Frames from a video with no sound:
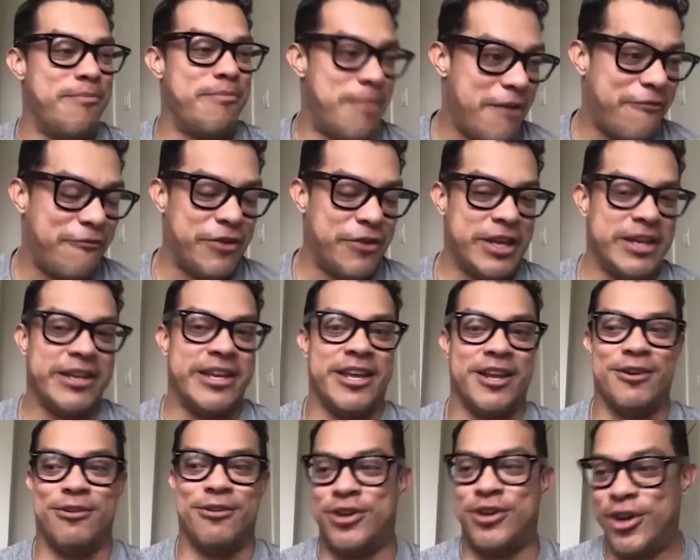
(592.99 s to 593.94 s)
keto
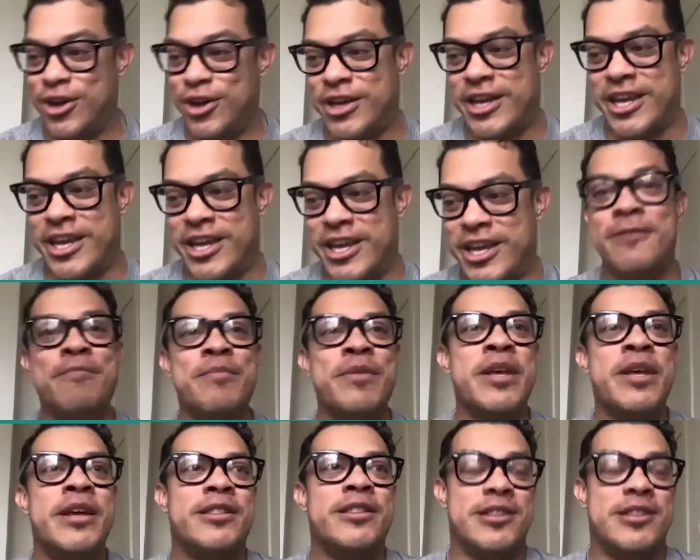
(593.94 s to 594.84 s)
muffin, keto cookie.